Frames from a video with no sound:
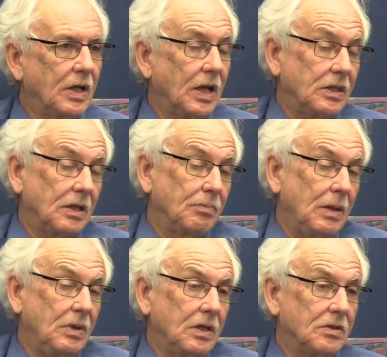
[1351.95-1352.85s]
And I think
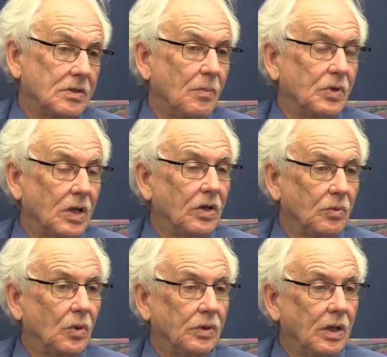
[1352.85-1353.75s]
maybe somewhere down the
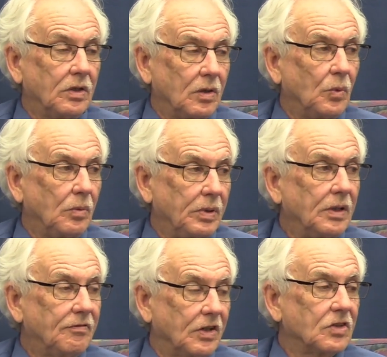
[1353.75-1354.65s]
road that there will be
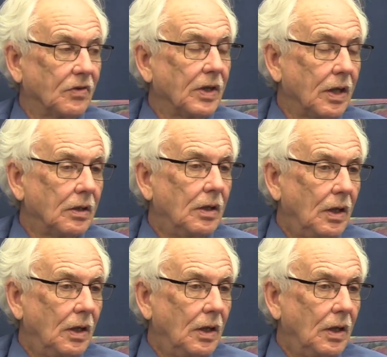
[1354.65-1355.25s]
a fix for that.